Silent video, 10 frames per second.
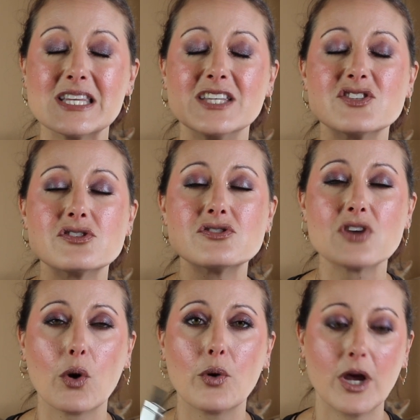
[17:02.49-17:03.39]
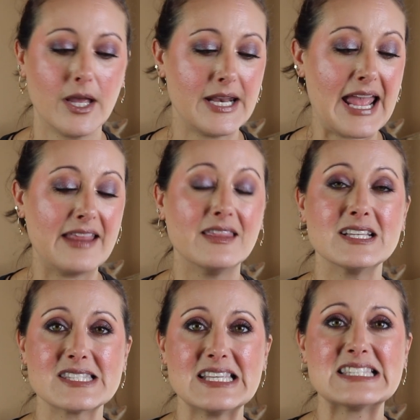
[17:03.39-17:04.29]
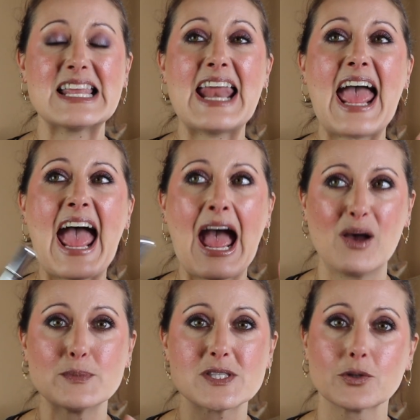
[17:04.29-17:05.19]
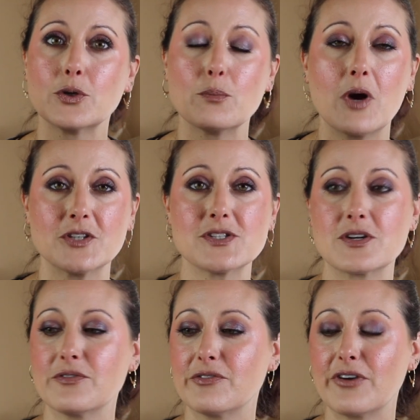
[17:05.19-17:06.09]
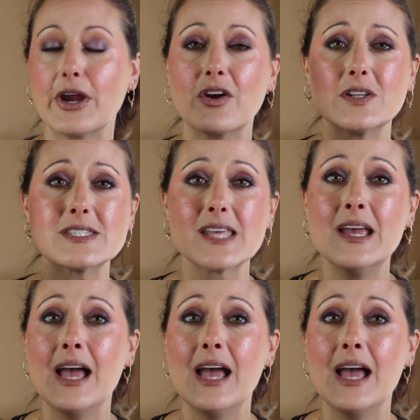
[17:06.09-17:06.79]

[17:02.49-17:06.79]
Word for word: is so good, and this is an absolute monster of a fragrance.